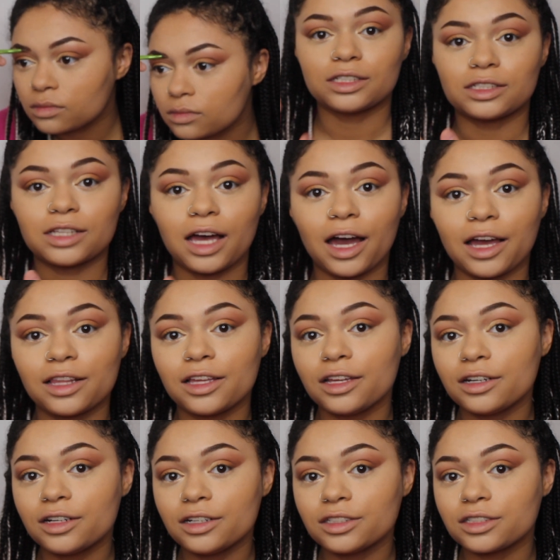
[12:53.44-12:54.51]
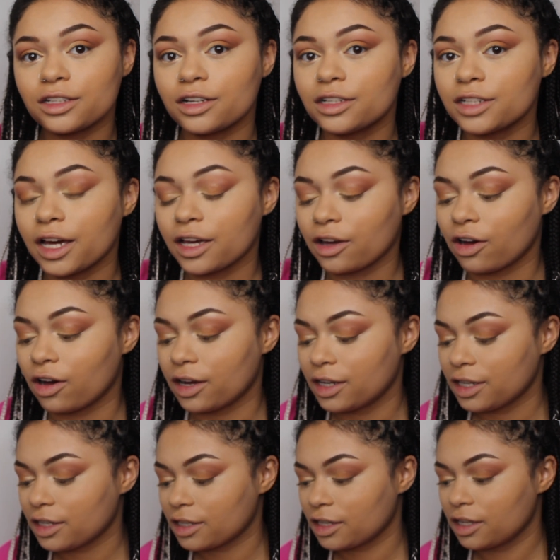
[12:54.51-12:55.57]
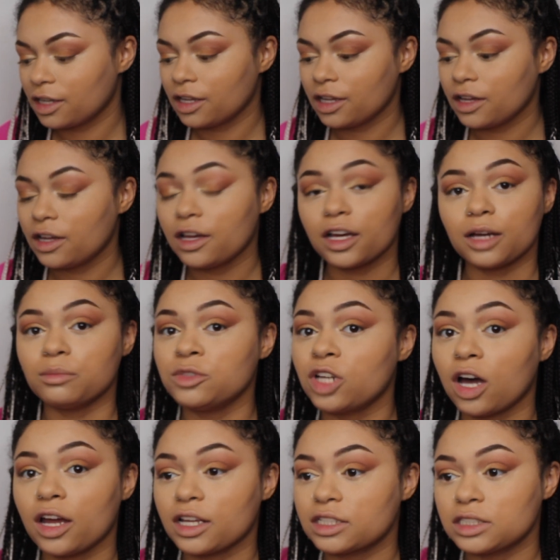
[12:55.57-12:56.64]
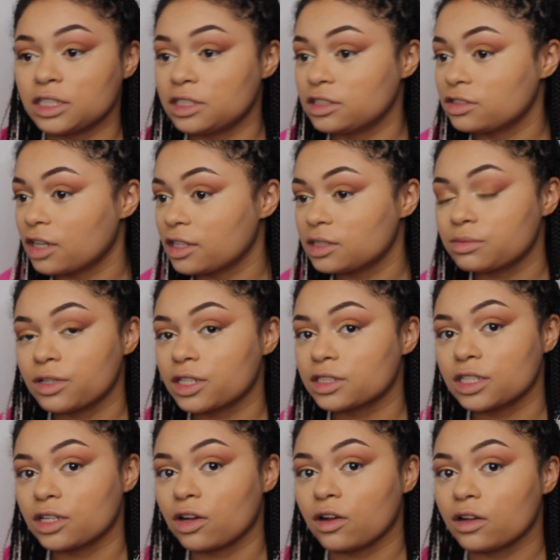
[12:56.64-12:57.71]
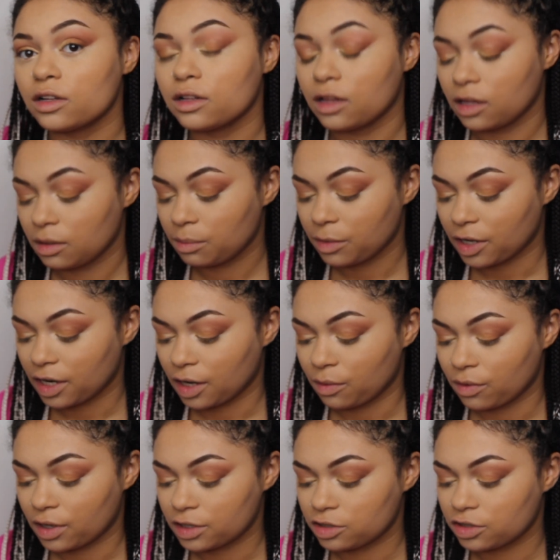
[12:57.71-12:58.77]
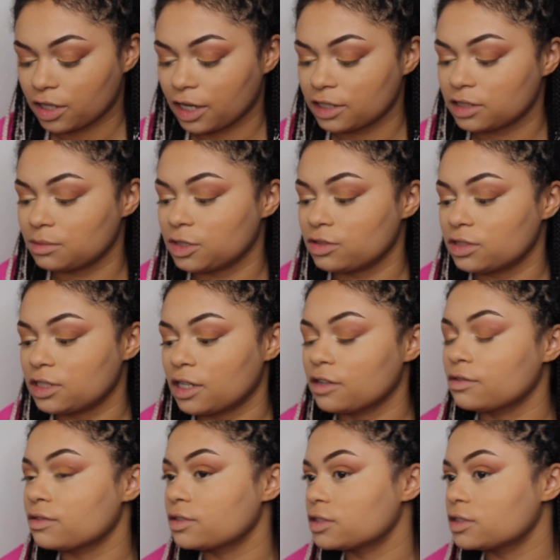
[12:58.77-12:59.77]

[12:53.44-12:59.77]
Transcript: This highlighter, it's called Iconic. I'm not excited to try this product at all, but I want to try some new stuff.